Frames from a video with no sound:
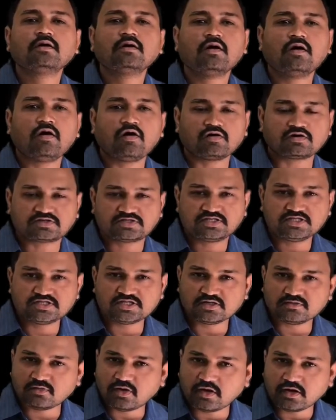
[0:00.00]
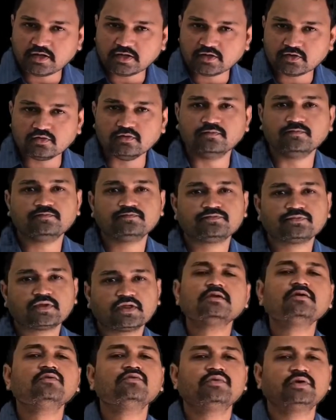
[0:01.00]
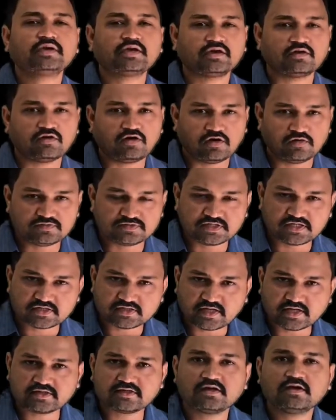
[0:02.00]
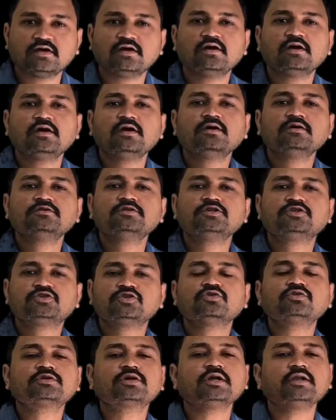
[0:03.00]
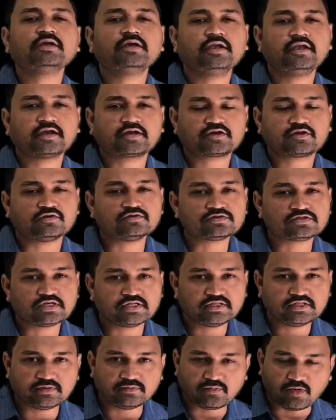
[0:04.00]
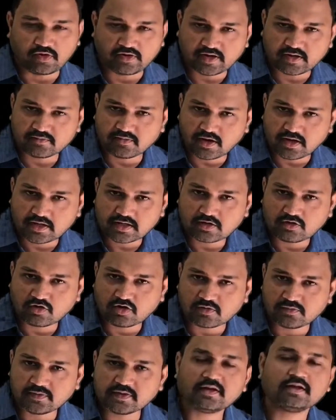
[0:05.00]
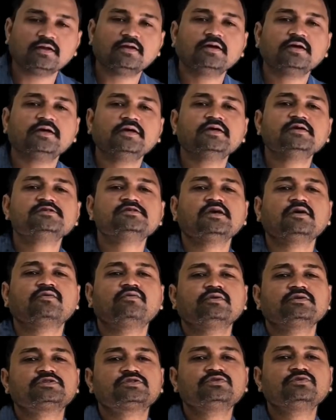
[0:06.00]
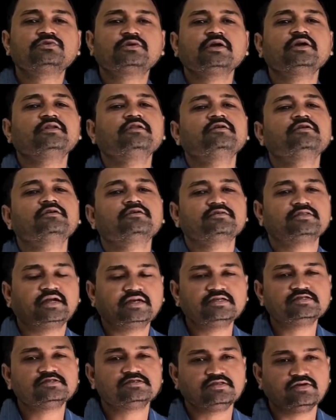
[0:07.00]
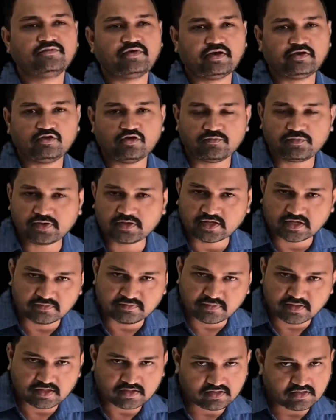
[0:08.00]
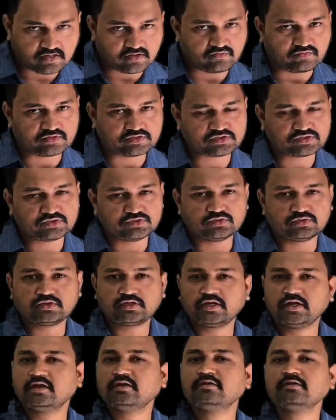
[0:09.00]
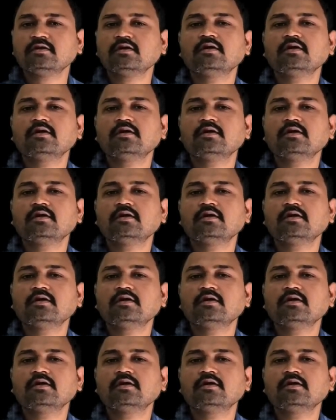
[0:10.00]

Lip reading: oxygen molecule, we can observe that the total electrons in the bonding molecular orbital is equals to 10, that is the value of a Nb equals to 10,